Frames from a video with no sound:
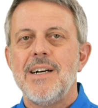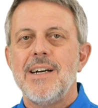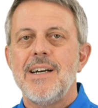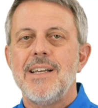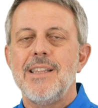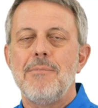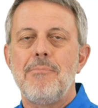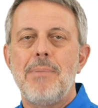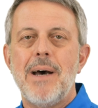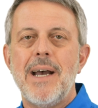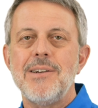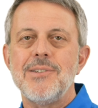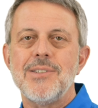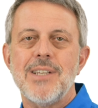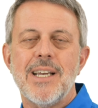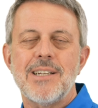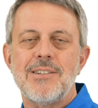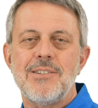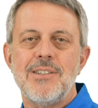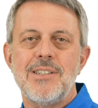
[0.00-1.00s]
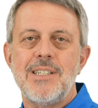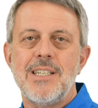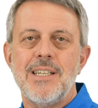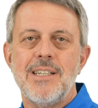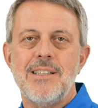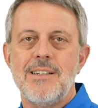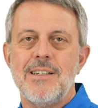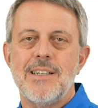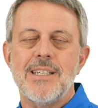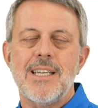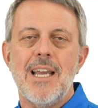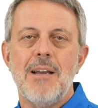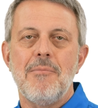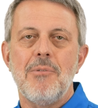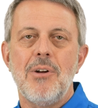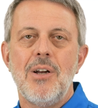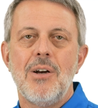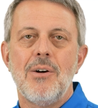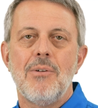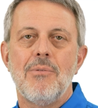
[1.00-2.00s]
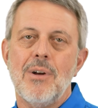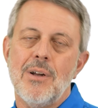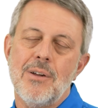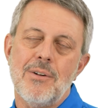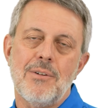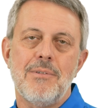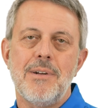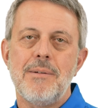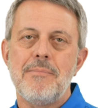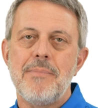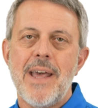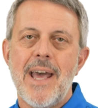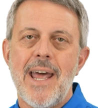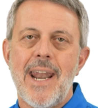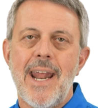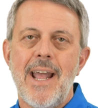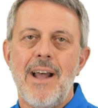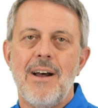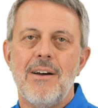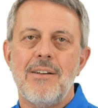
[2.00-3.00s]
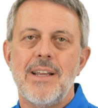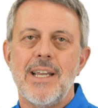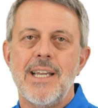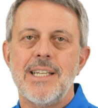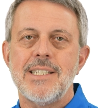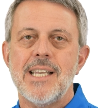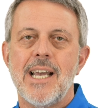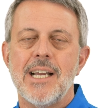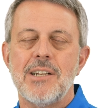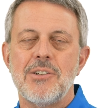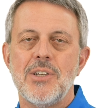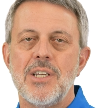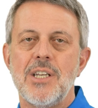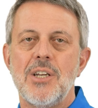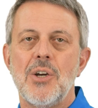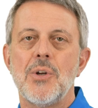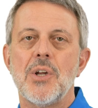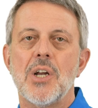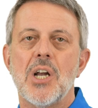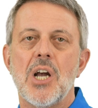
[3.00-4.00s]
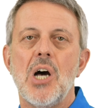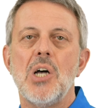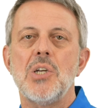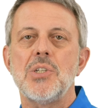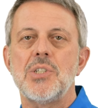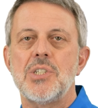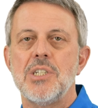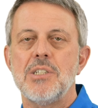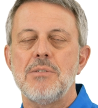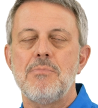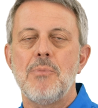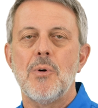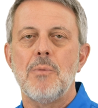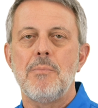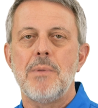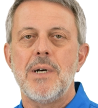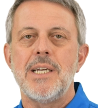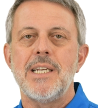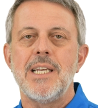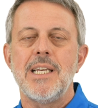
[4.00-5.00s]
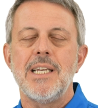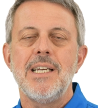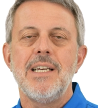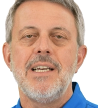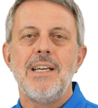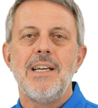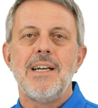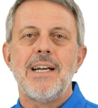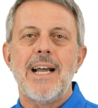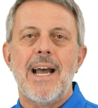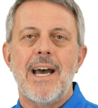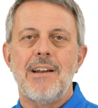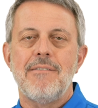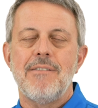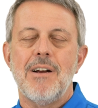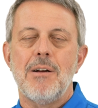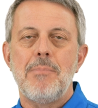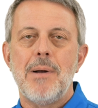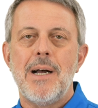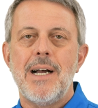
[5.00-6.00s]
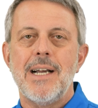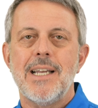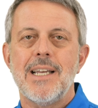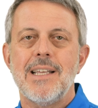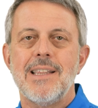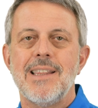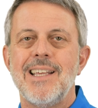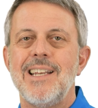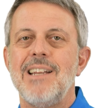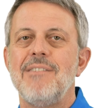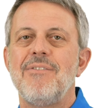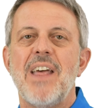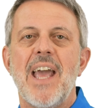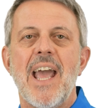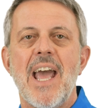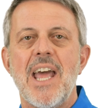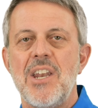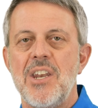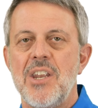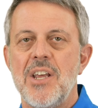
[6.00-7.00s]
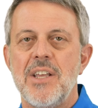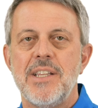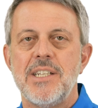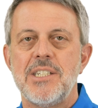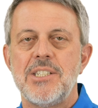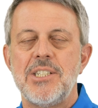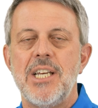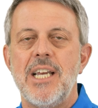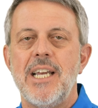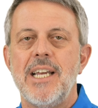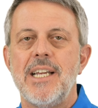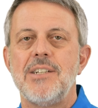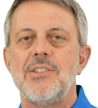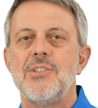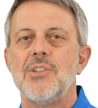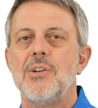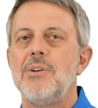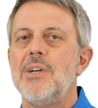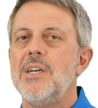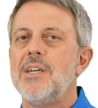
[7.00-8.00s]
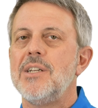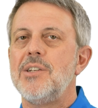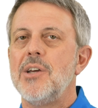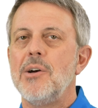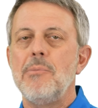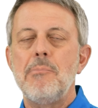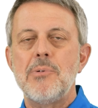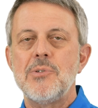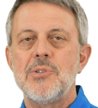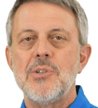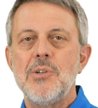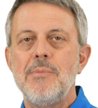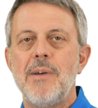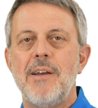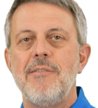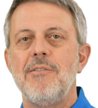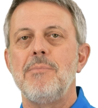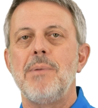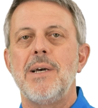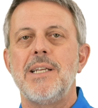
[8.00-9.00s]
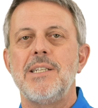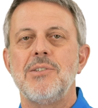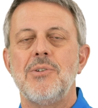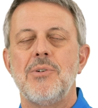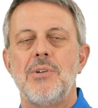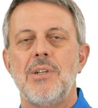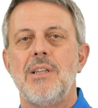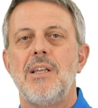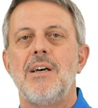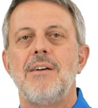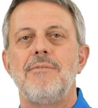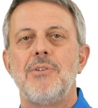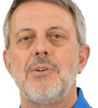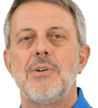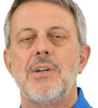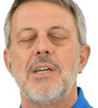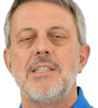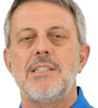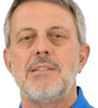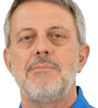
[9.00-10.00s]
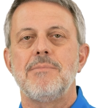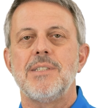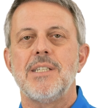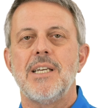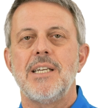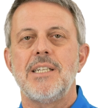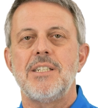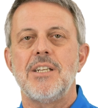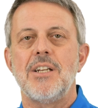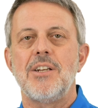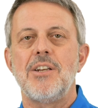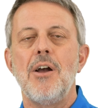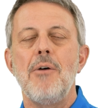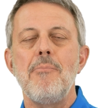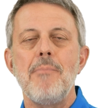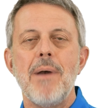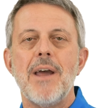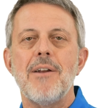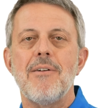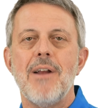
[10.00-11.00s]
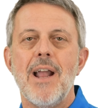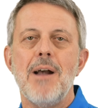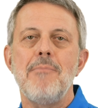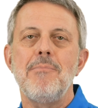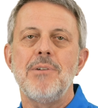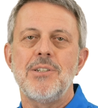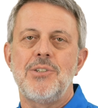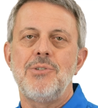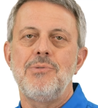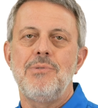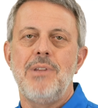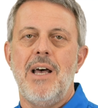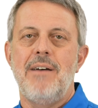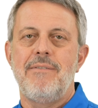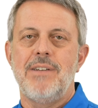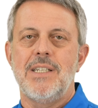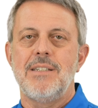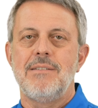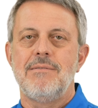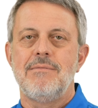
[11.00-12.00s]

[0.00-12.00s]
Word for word: And the buyer's actually telling on camera, we're going to rip that out. It's actually going to cost us more money out of our pocket than if they hadn't done this change. So don't presume everybody's going to love your customization, no matter how much you love it.